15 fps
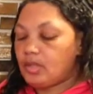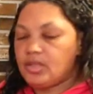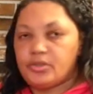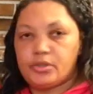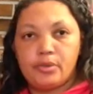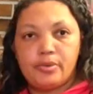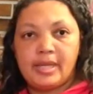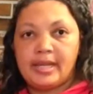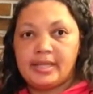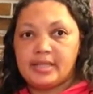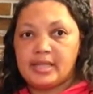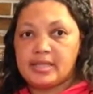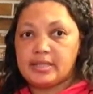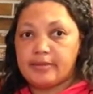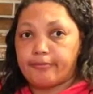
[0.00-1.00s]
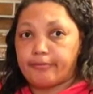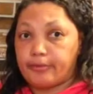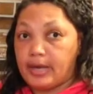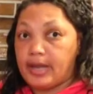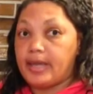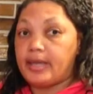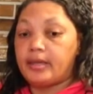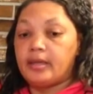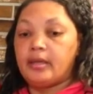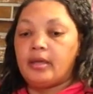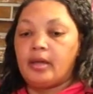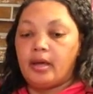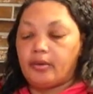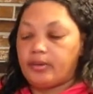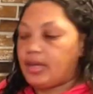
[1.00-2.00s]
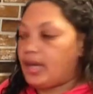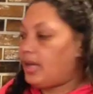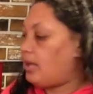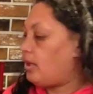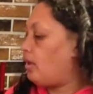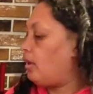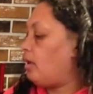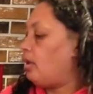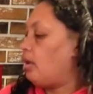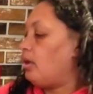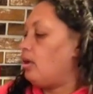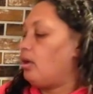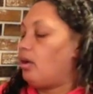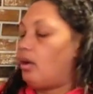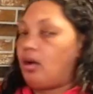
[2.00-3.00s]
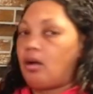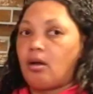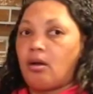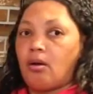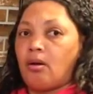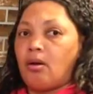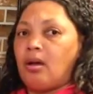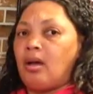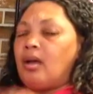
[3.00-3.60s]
so that it doesn't fray. Okay? Uh-oh.